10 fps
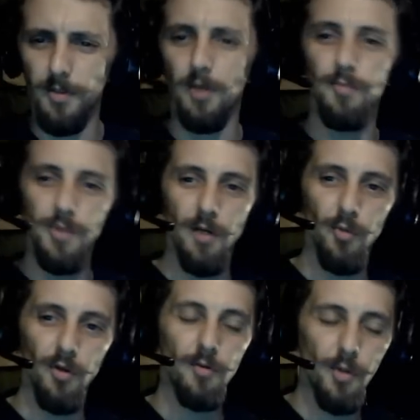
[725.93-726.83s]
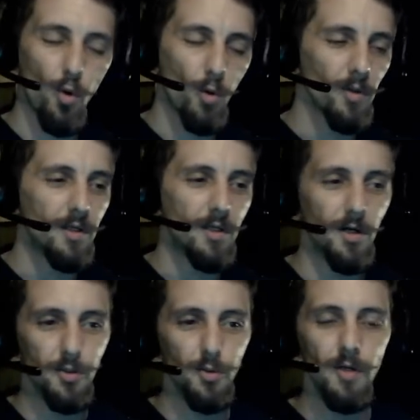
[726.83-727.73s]
term's normally
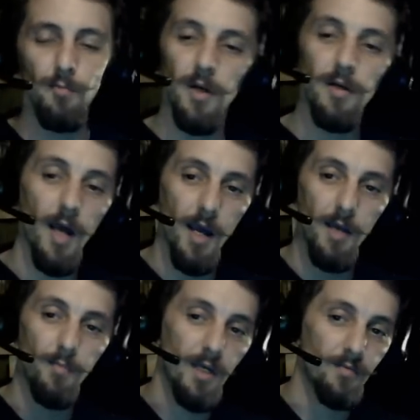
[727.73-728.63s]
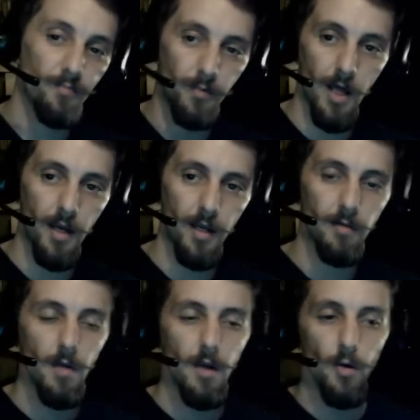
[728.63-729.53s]
under it, but I mean flying.